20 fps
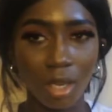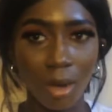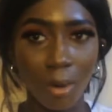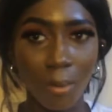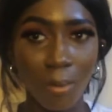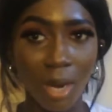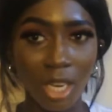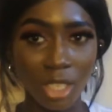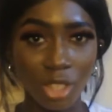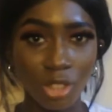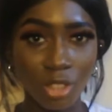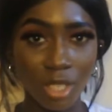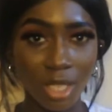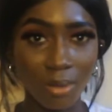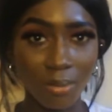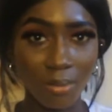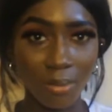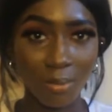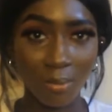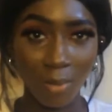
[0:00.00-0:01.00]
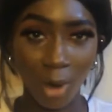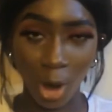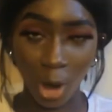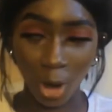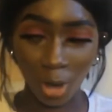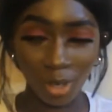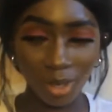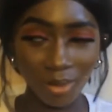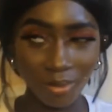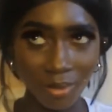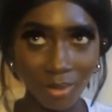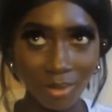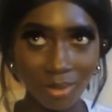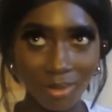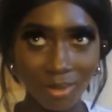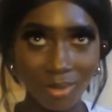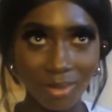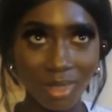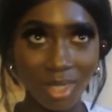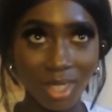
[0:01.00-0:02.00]
My trip home
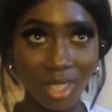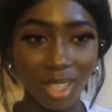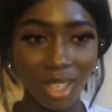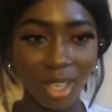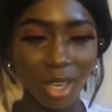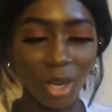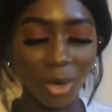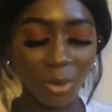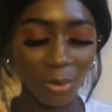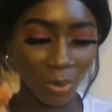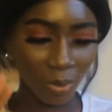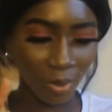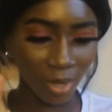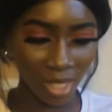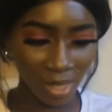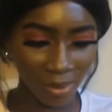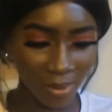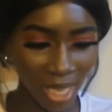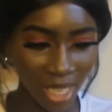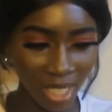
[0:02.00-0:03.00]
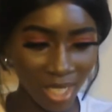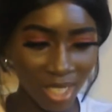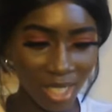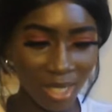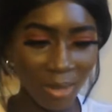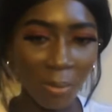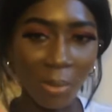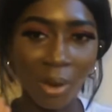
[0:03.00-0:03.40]
was a mess,